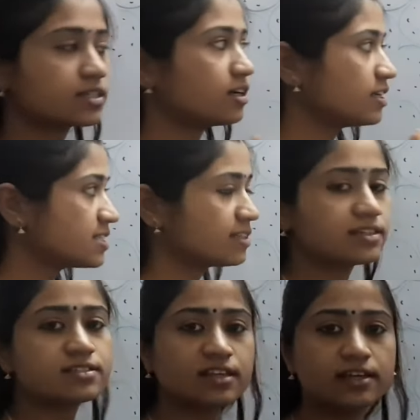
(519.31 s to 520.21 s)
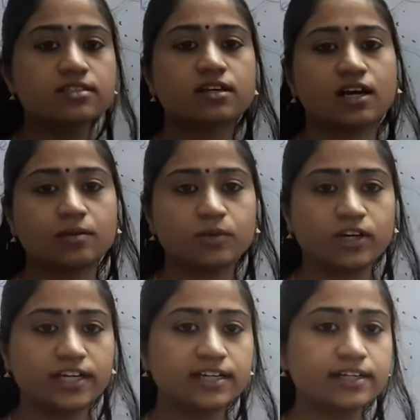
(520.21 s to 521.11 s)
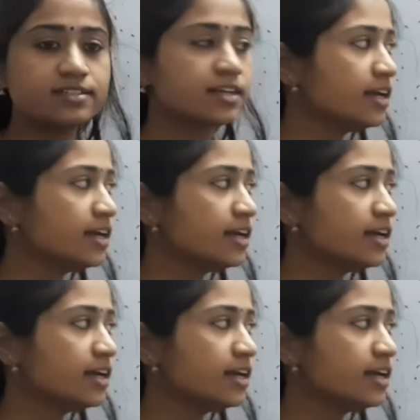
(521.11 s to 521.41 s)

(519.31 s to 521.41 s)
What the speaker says: or synthesize carbohydrates.